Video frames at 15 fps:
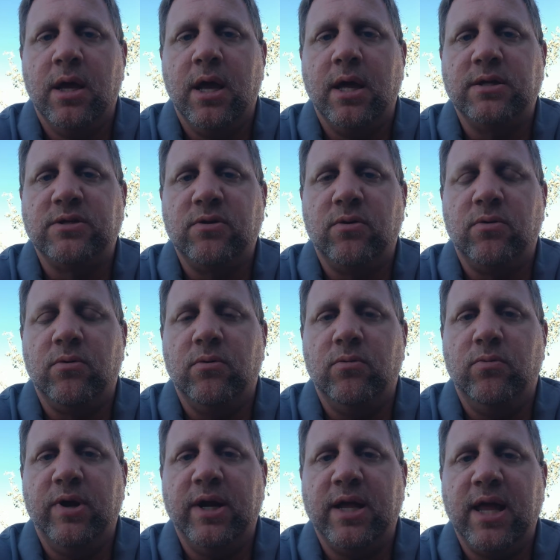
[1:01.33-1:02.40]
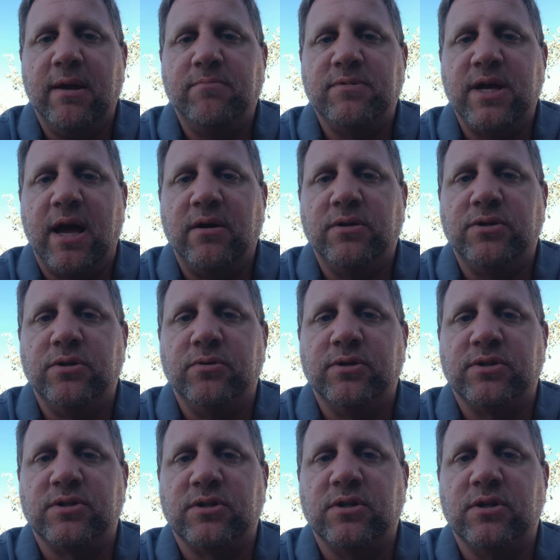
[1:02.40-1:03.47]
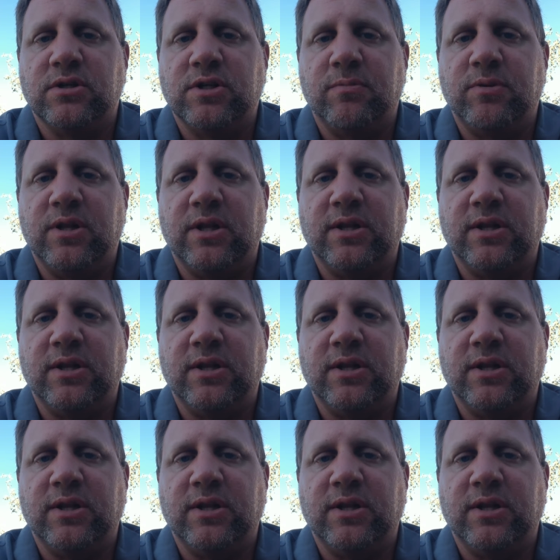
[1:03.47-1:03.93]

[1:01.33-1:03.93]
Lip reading: And so what it came down to is some of the